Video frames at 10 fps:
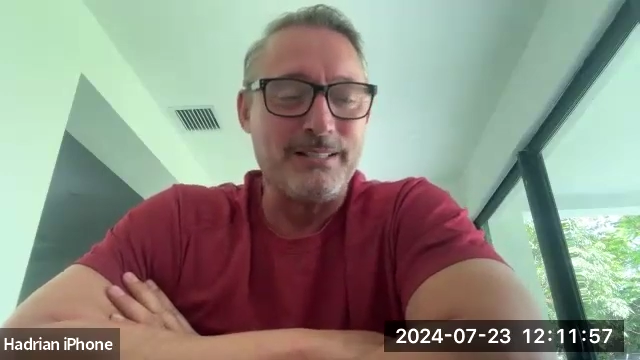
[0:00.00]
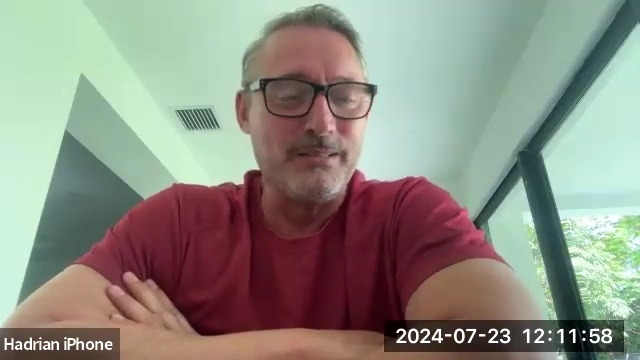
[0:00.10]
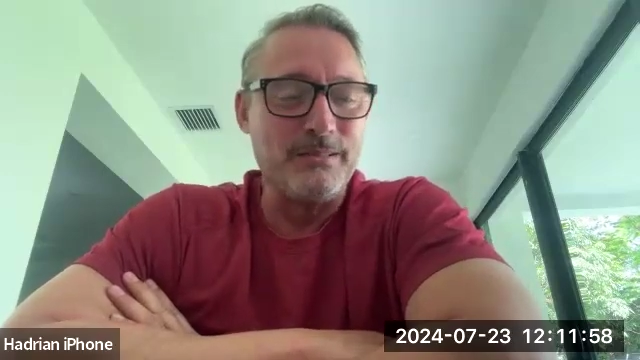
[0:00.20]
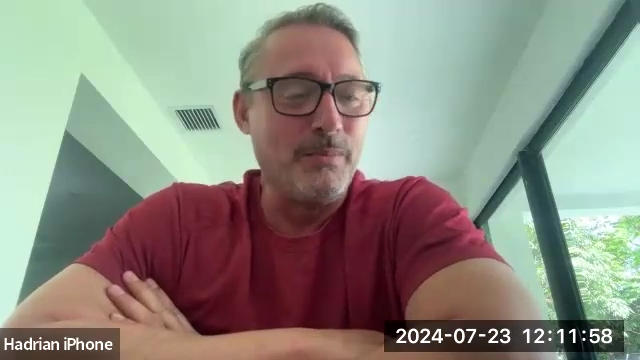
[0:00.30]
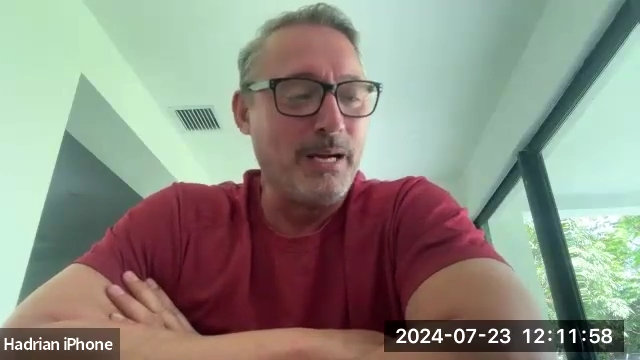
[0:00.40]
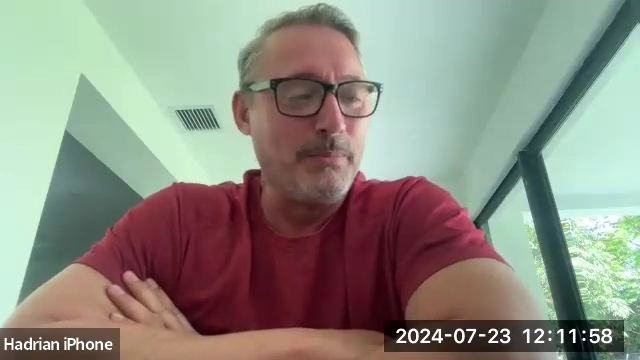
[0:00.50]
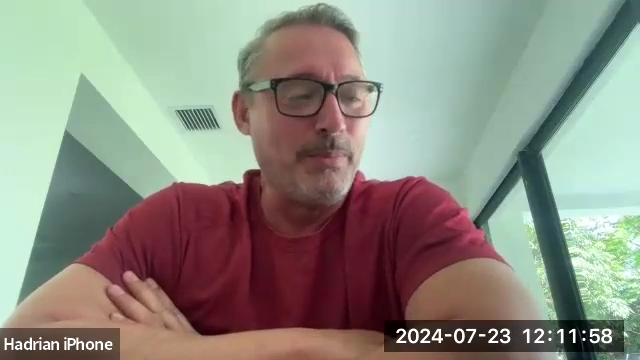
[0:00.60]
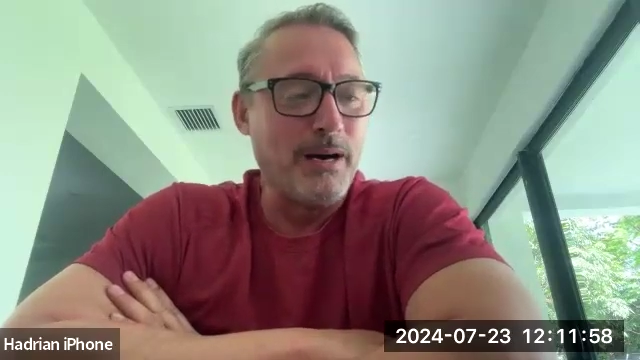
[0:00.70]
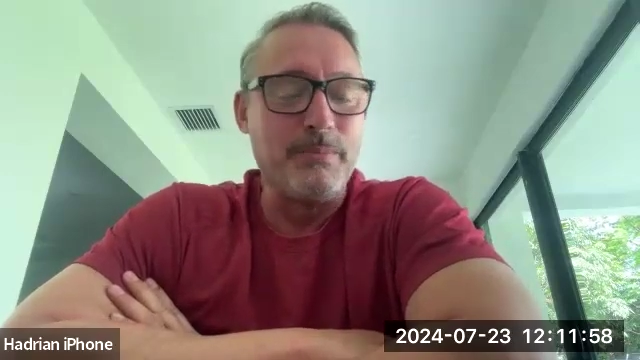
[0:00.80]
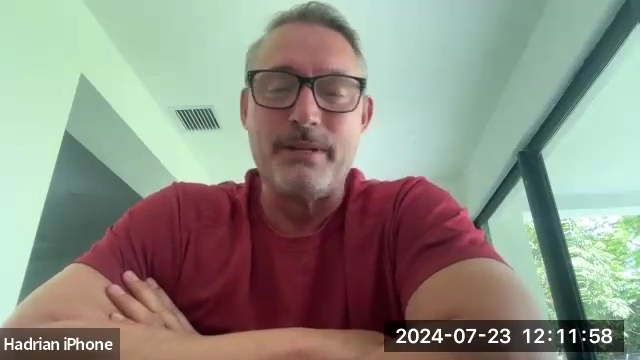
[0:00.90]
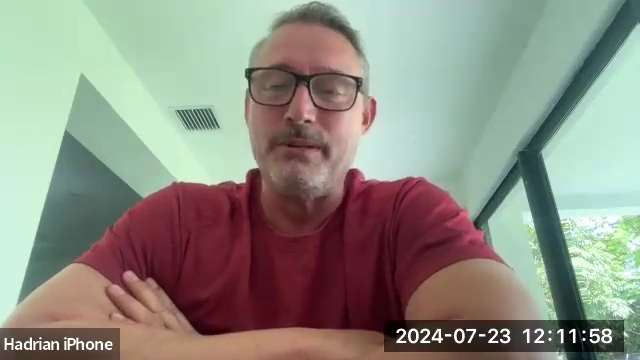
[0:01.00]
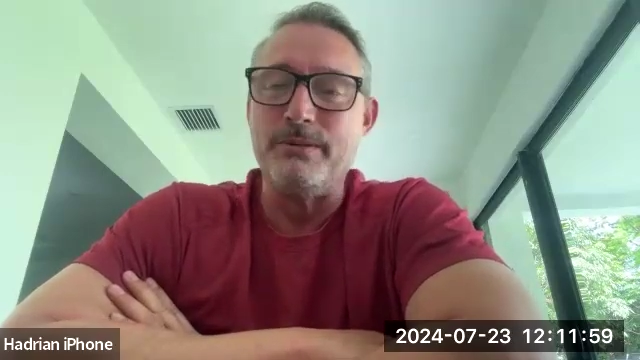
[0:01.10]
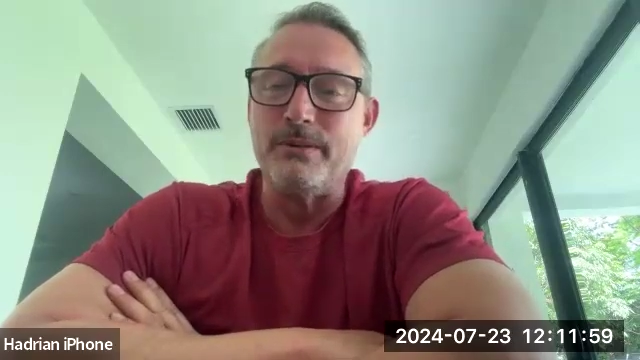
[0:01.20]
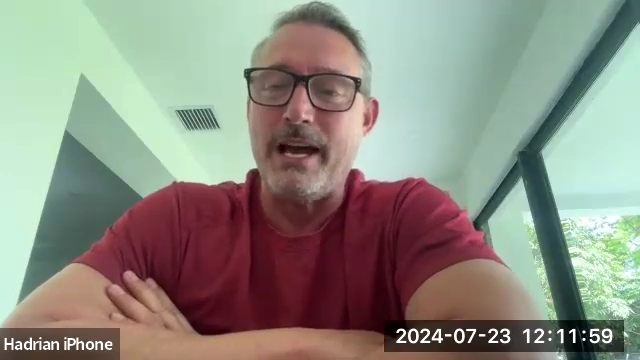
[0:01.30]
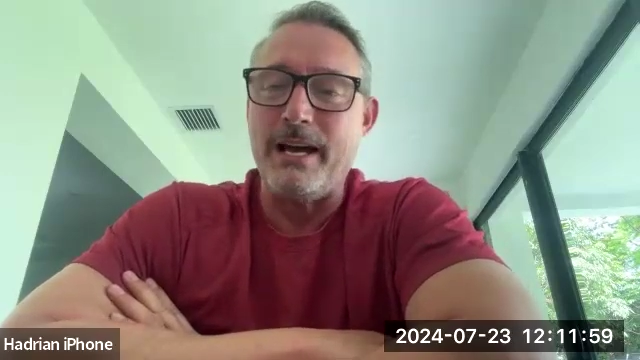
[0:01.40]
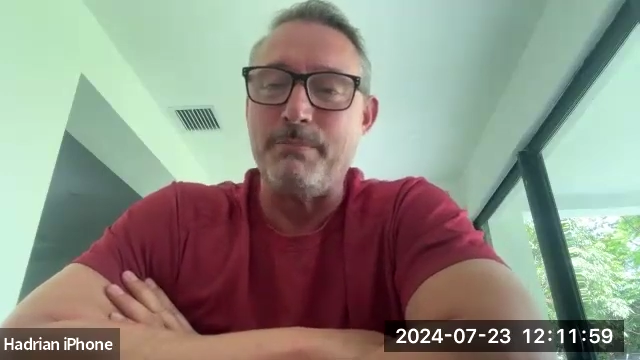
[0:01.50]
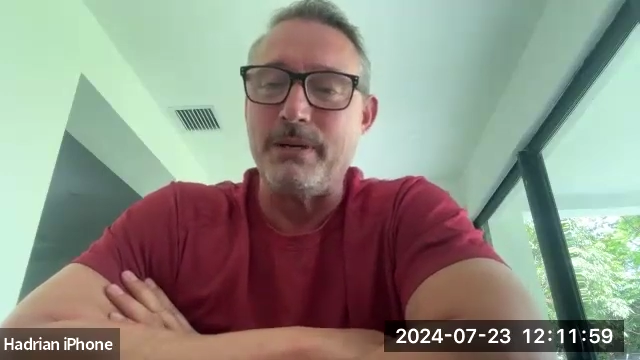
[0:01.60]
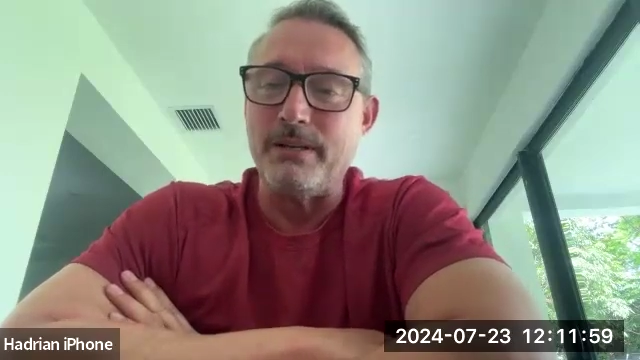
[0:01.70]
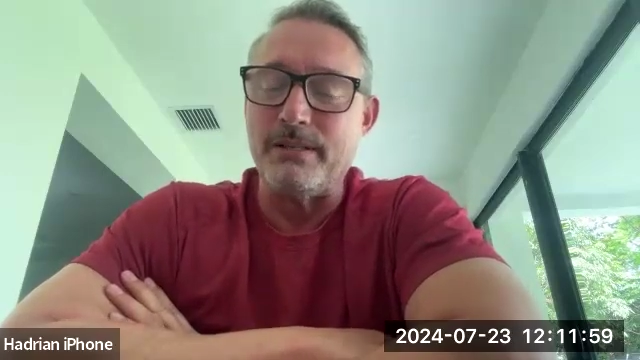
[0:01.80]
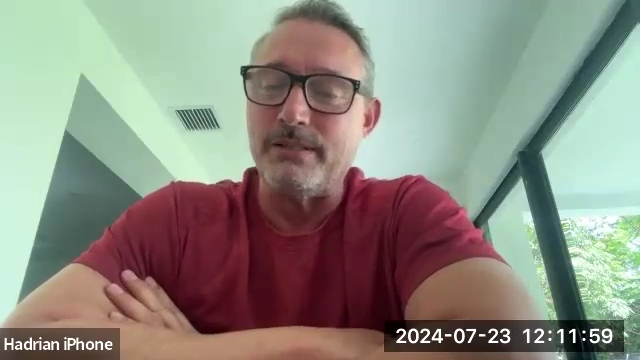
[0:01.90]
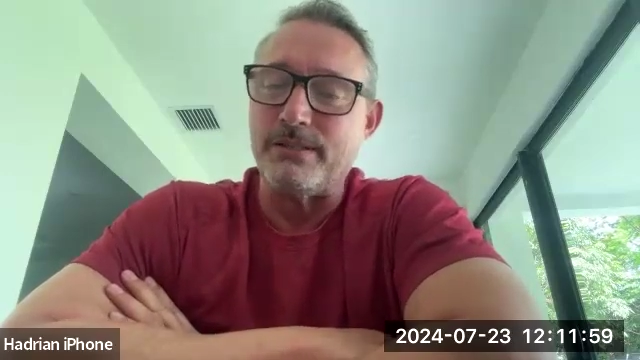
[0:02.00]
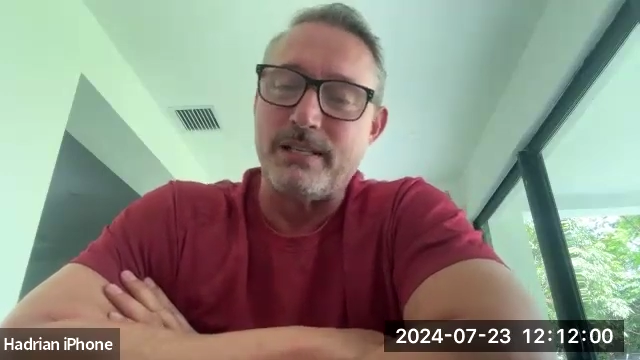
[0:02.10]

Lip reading: to my barbecues and hamburgers